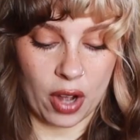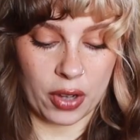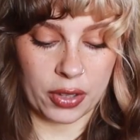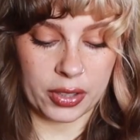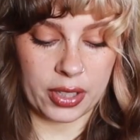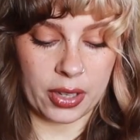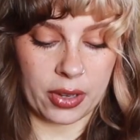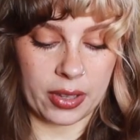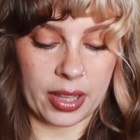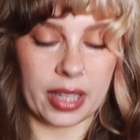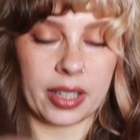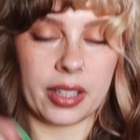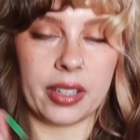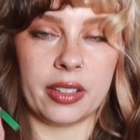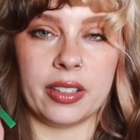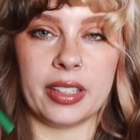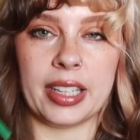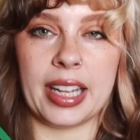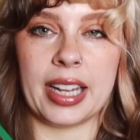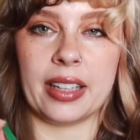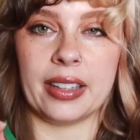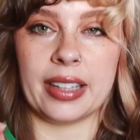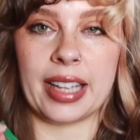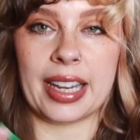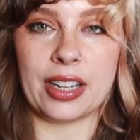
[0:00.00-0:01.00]
Also, that little
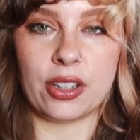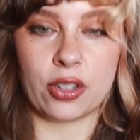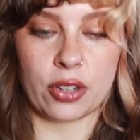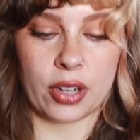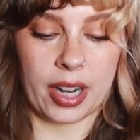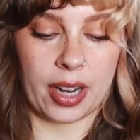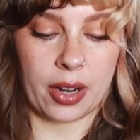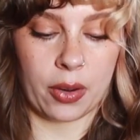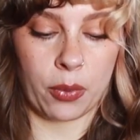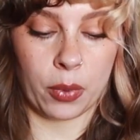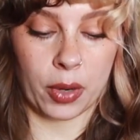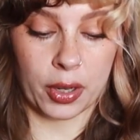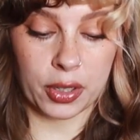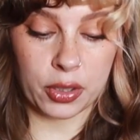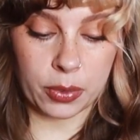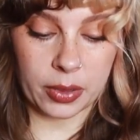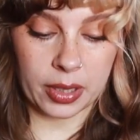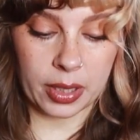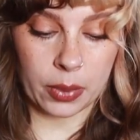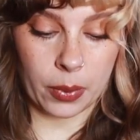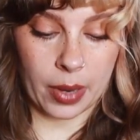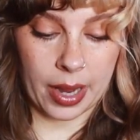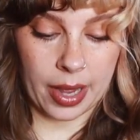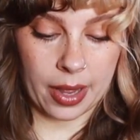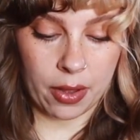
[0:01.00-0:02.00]
like light trick worked
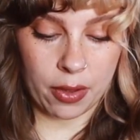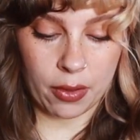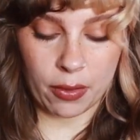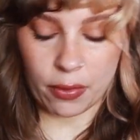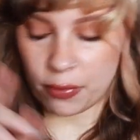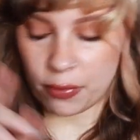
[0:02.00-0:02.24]
really well